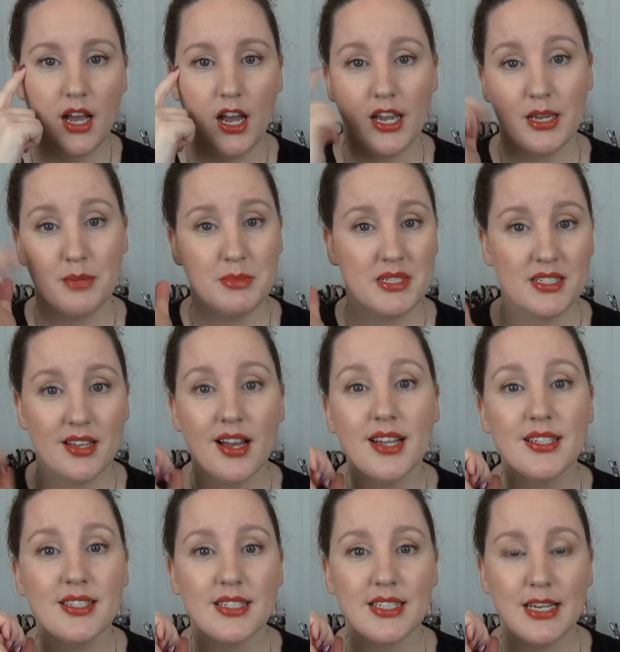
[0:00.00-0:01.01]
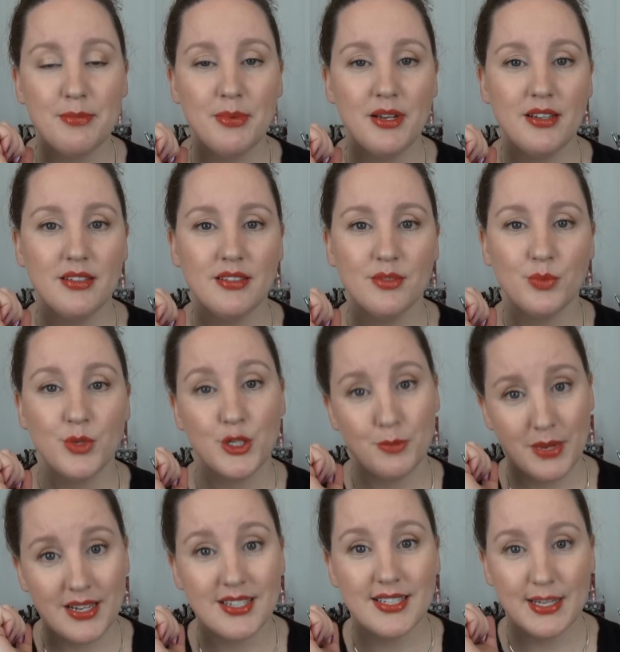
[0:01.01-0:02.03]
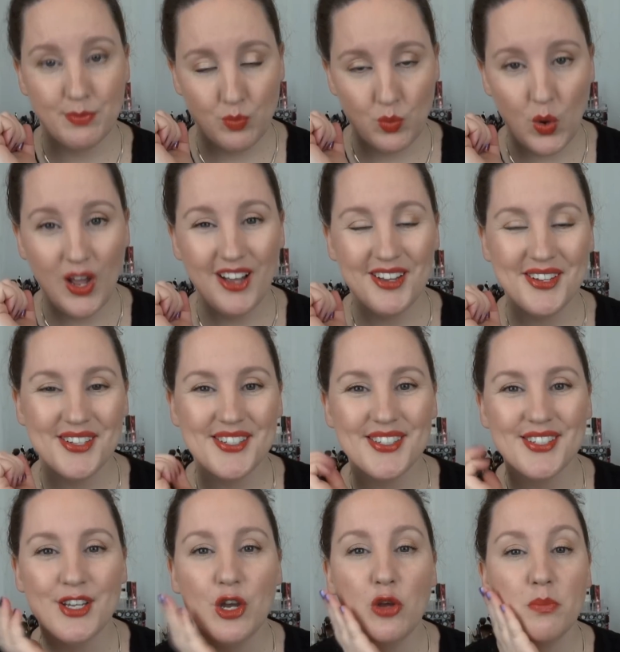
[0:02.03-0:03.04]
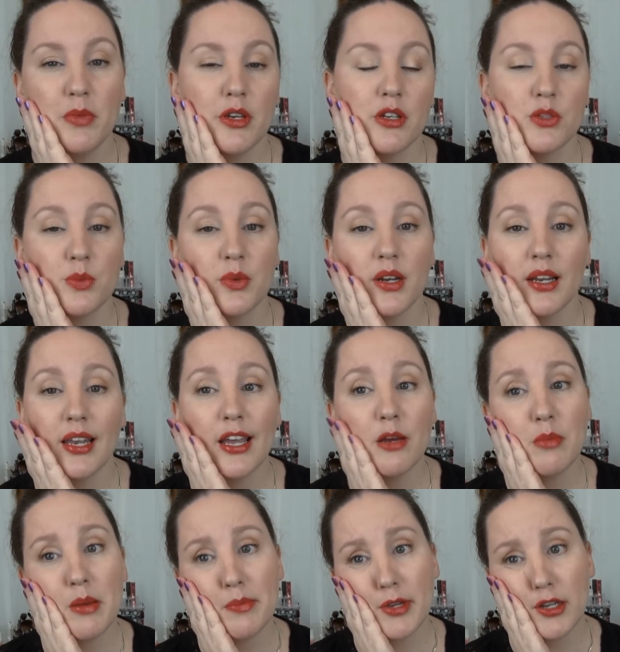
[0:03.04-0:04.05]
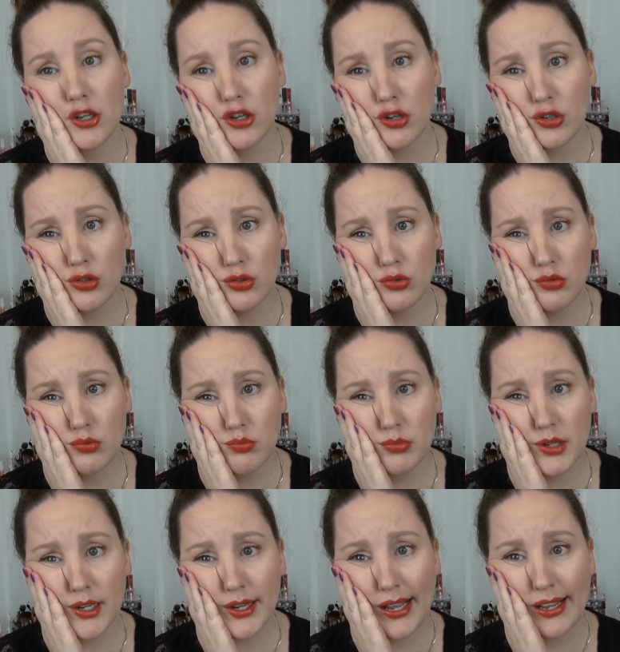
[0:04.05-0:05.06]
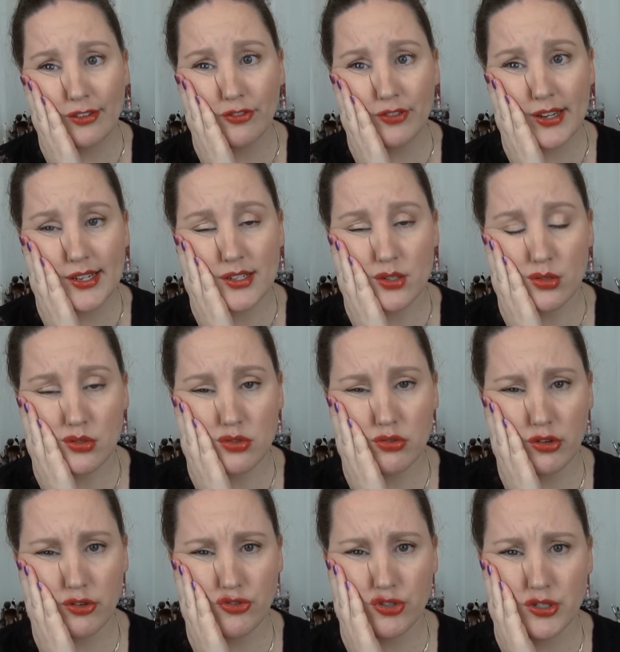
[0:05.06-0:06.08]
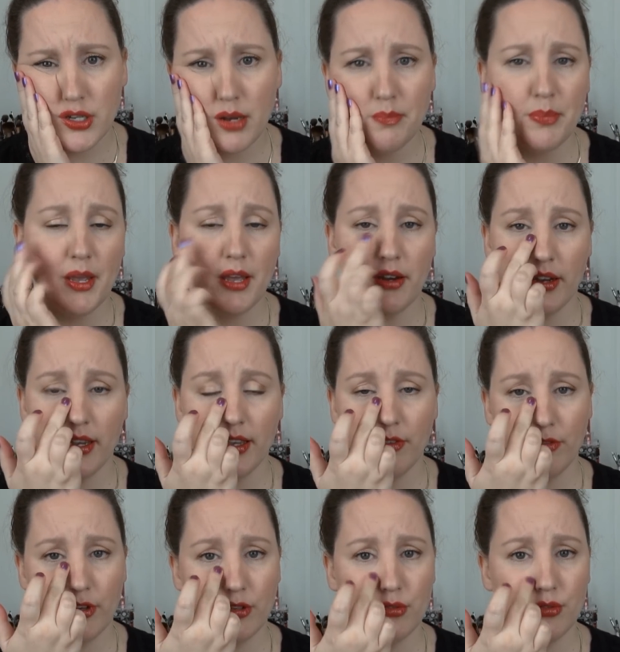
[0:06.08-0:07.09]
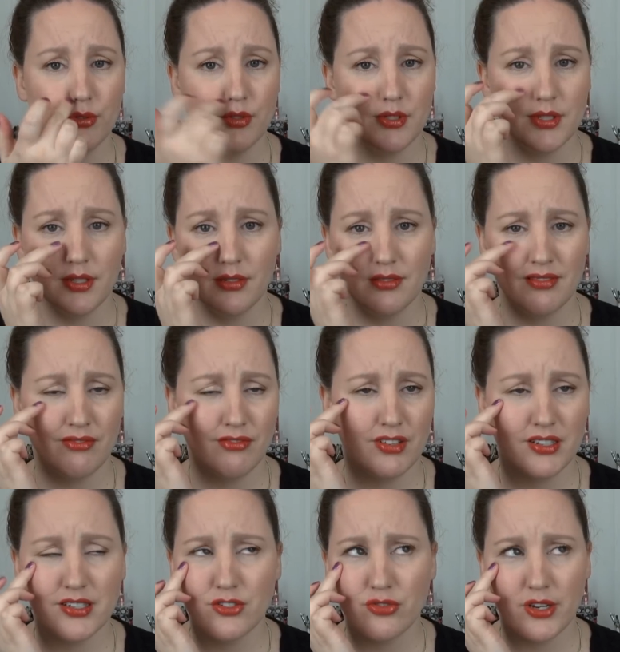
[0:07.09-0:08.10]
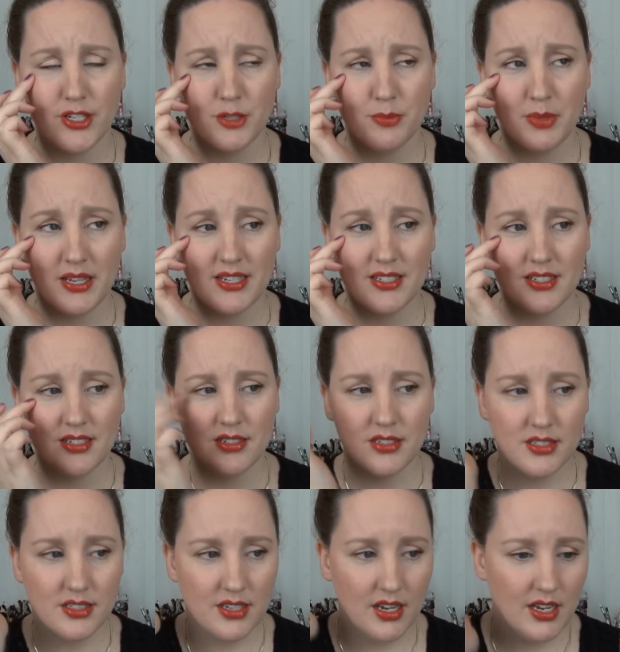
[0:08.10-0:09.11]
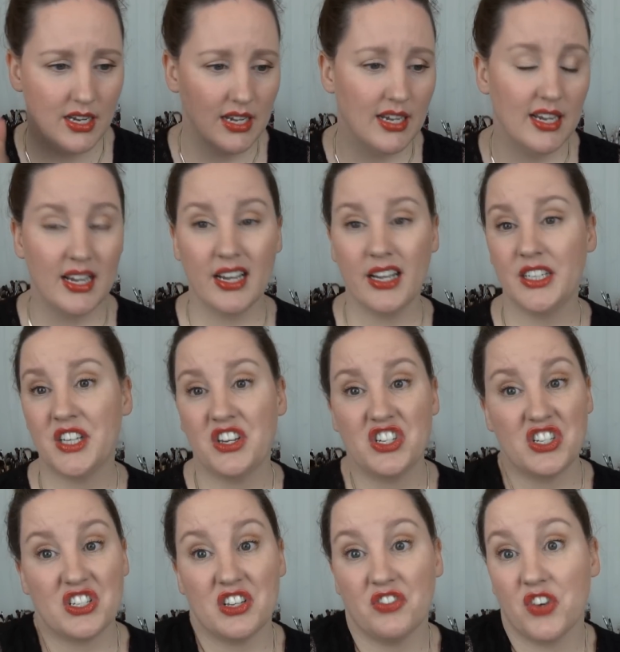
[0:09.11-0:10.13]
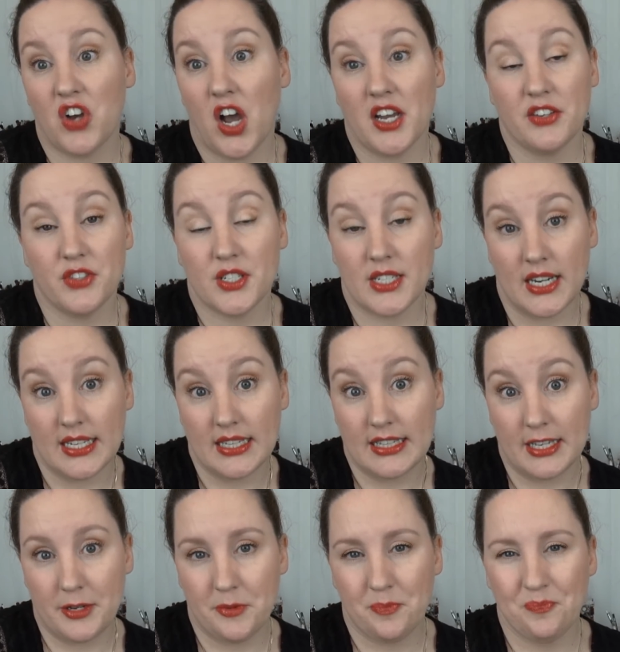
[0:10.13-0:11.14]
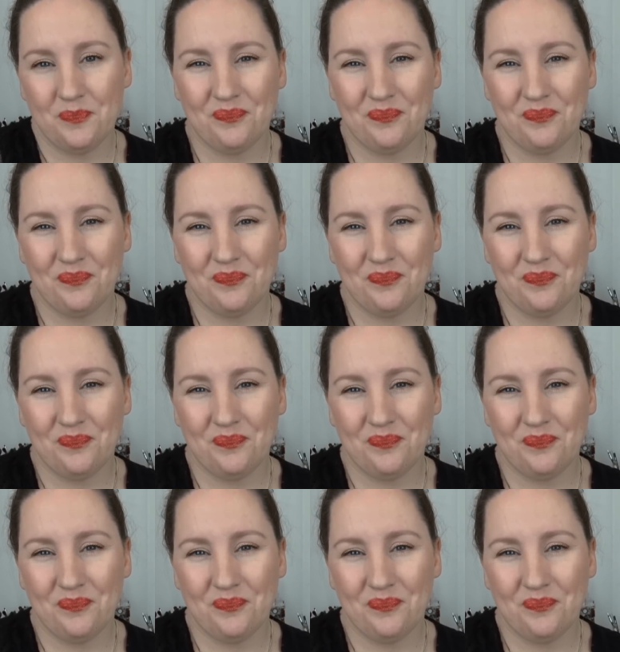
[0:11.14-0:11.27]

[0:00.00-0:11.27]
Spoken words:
I am a side sleeper, which makes them worse because when I lay on my pillow, my face all scrunches up and I get wrinkles in really strange places, and they just have kind of stayed there.